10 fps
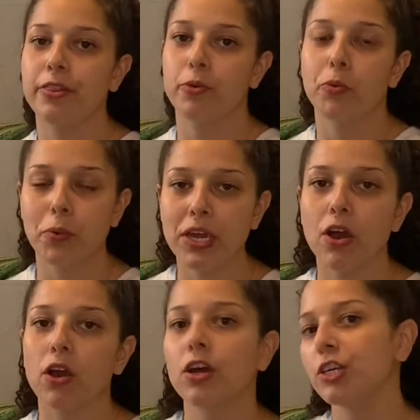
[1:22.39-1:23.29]
that we
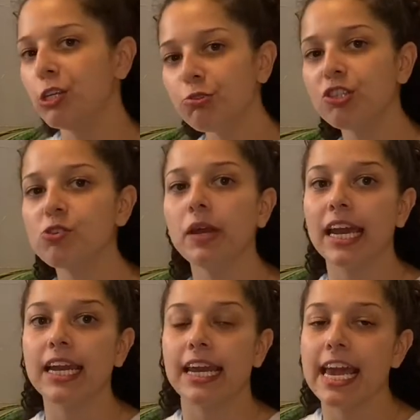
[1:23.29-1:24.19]
are used to in an